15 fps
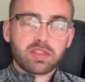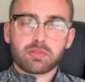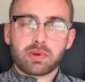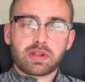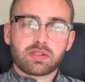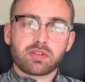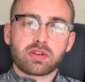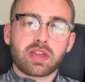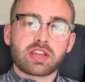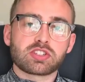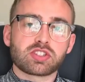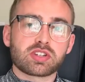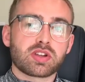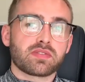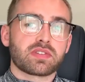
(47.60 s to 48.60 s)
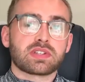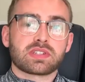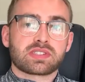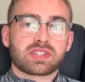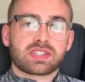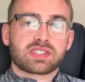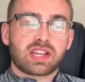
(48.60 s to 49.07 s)
the right location of a
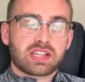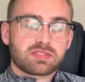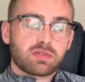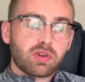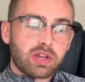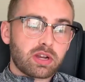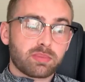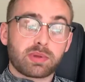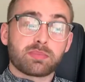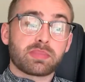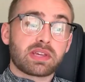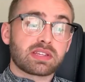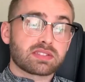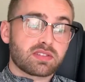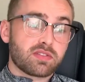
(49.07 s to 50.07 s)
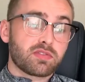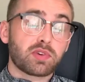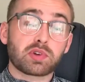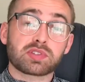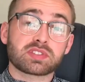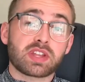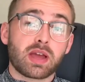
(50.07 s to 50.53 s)
successful Airbnb is the
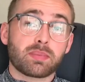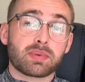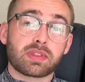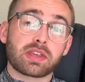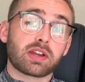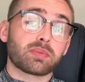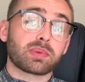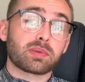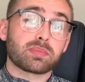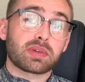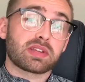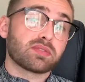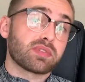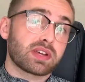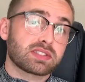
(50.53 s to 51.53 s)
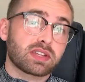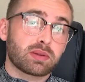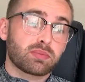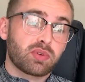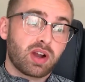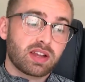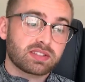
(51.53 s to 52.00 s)
first step in the Airbnb
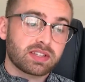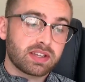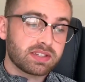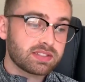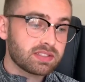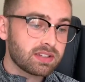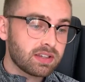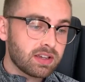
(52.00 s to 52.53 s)
investing process.